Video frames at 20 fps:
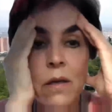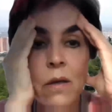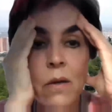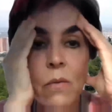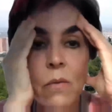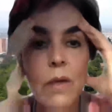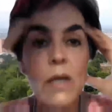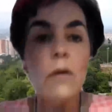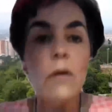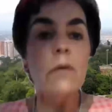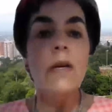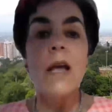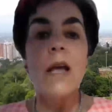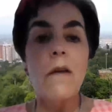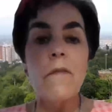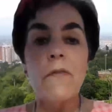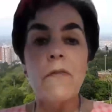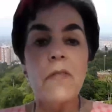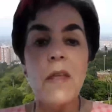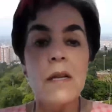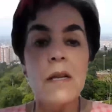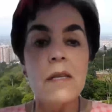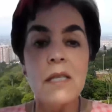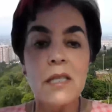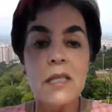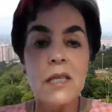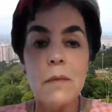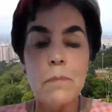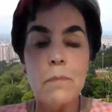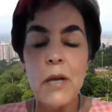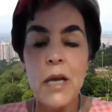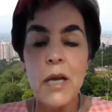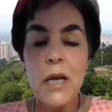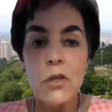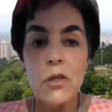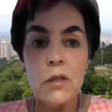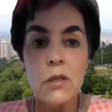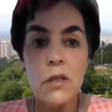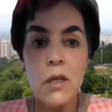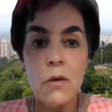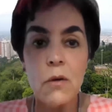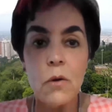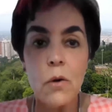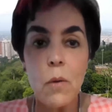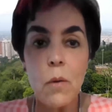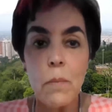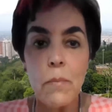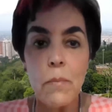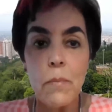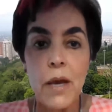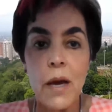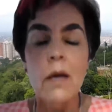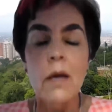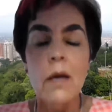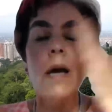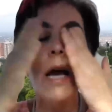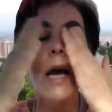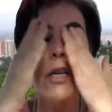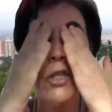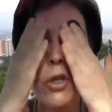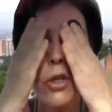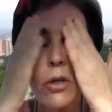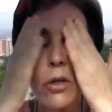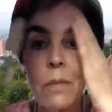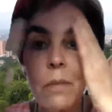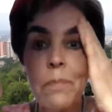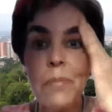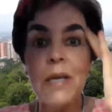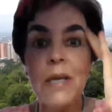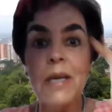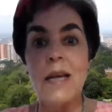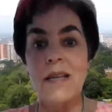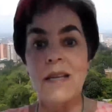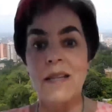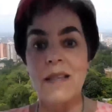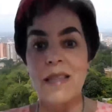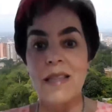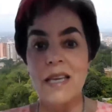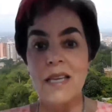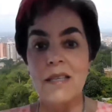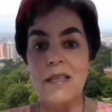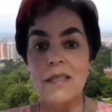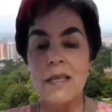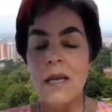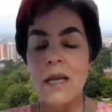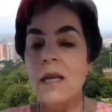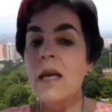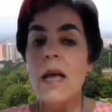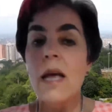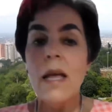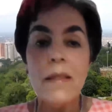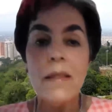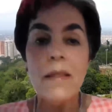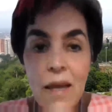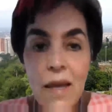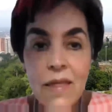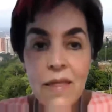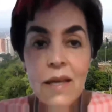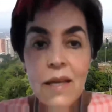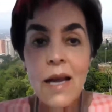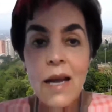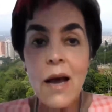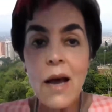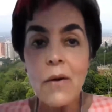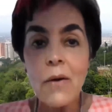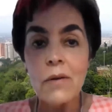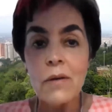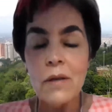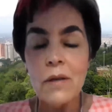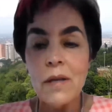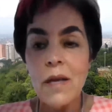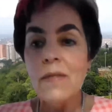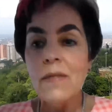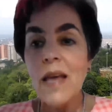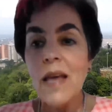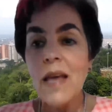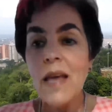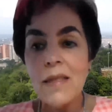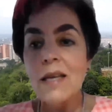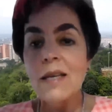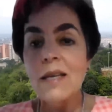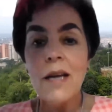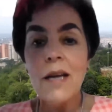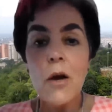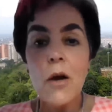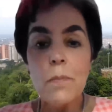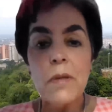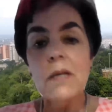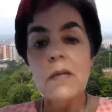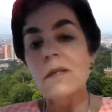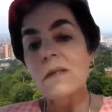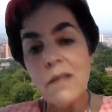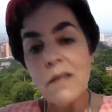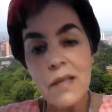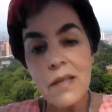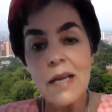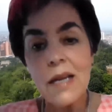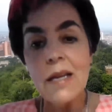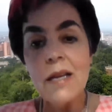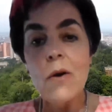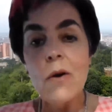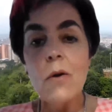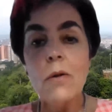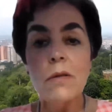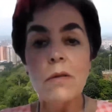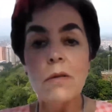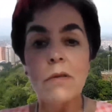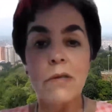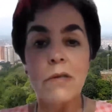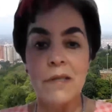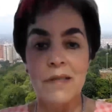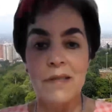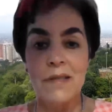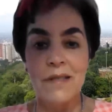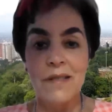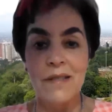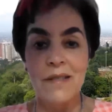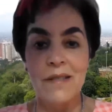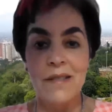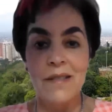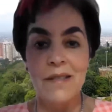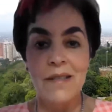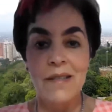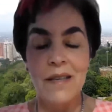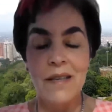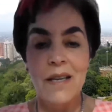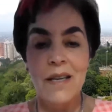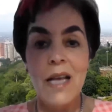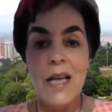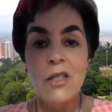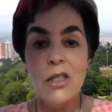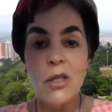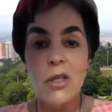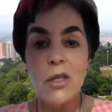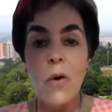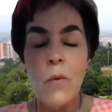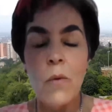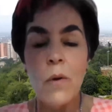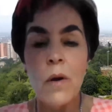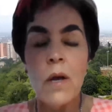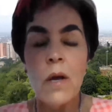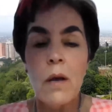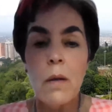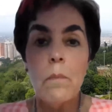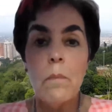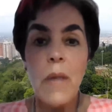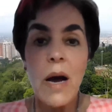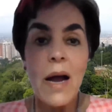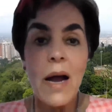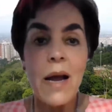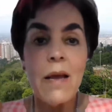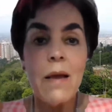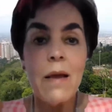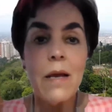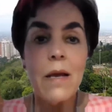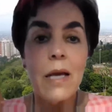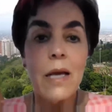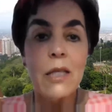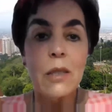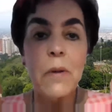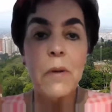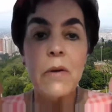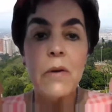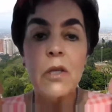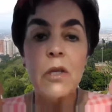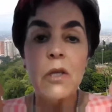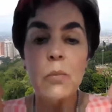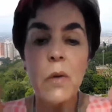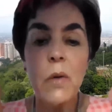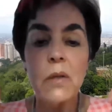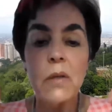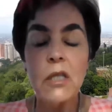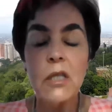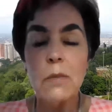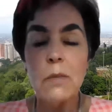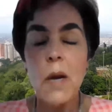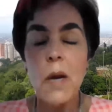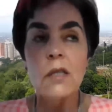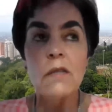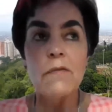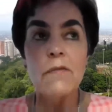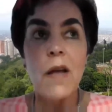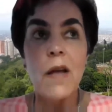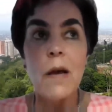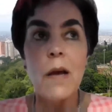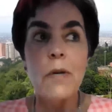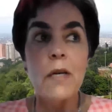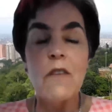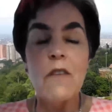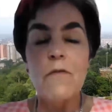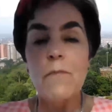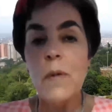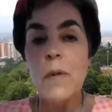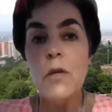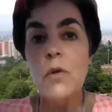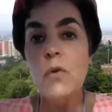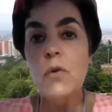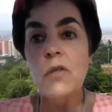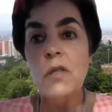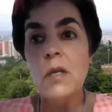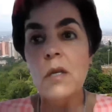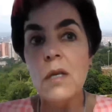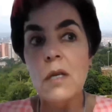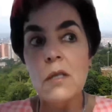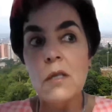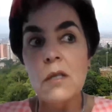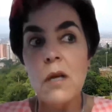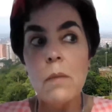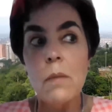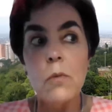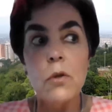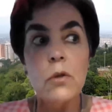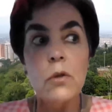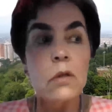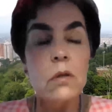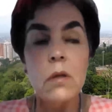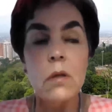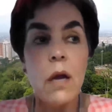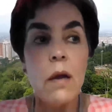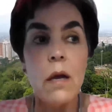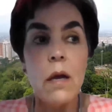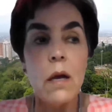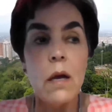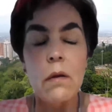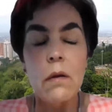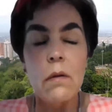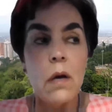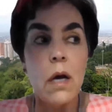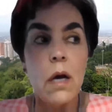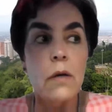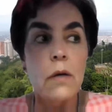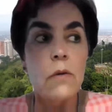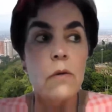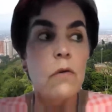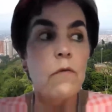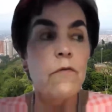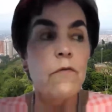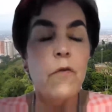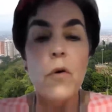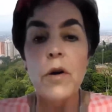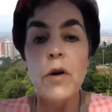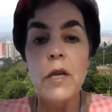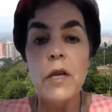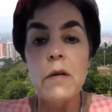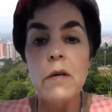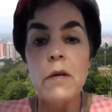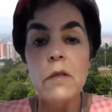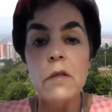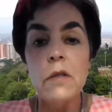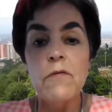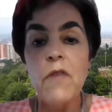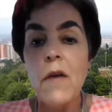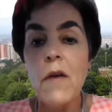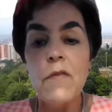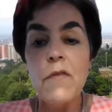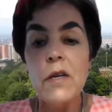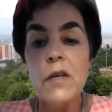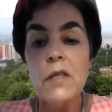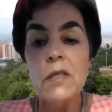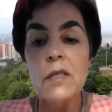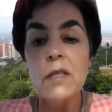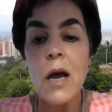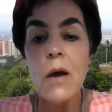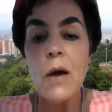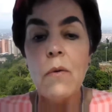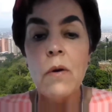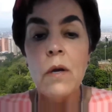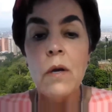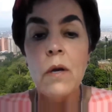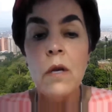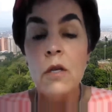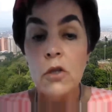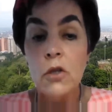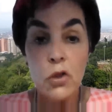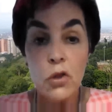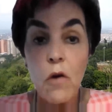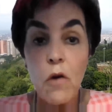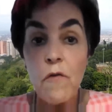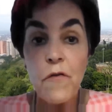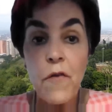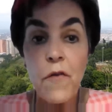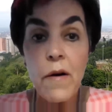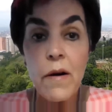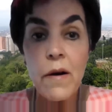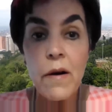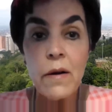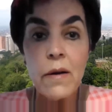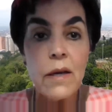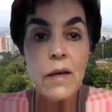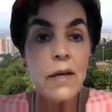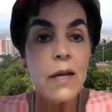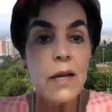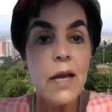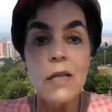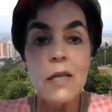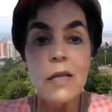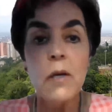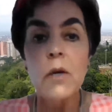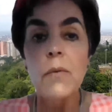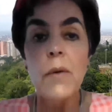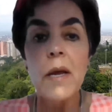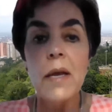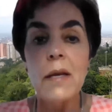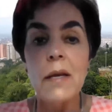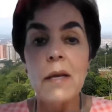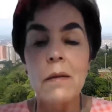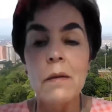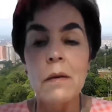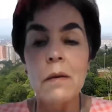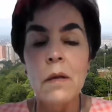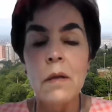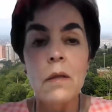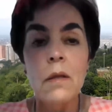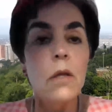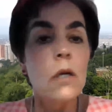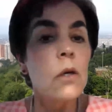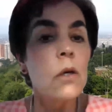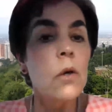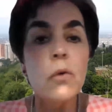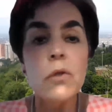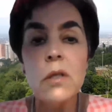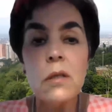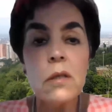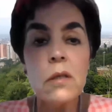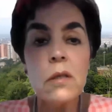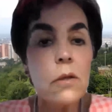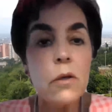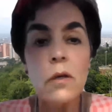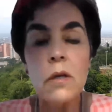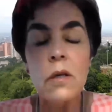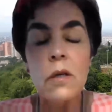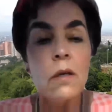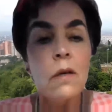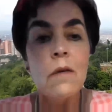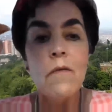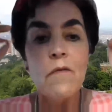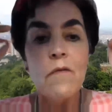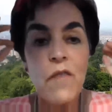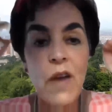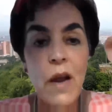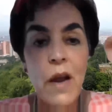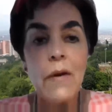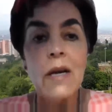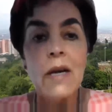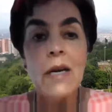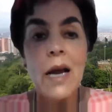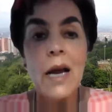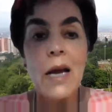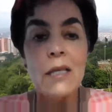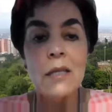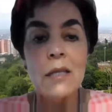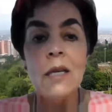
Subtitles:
we don't have thin skin patients in Colombia. I shouldn't be getting these. And they thin out, and they thin out because they're getting older. And so my experience with the SMAS flap, and I've been using this almost, I don't know, 4 years, 5 years now. So far, it has been great. The noses look very nice.